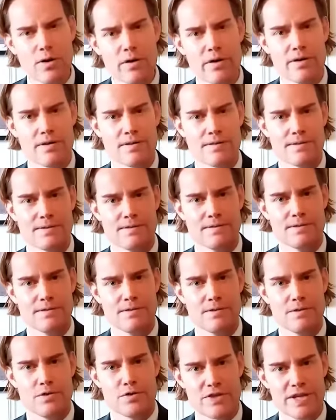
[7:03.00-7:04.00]
door,
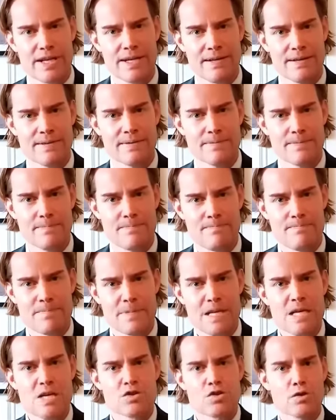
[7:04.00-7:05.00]
you see?
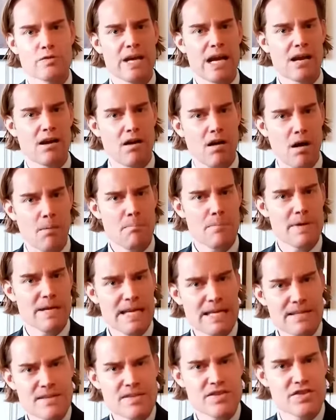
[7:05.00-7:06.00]
So they come
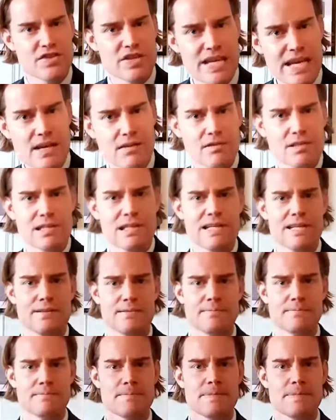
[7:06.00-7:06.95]
in secretly,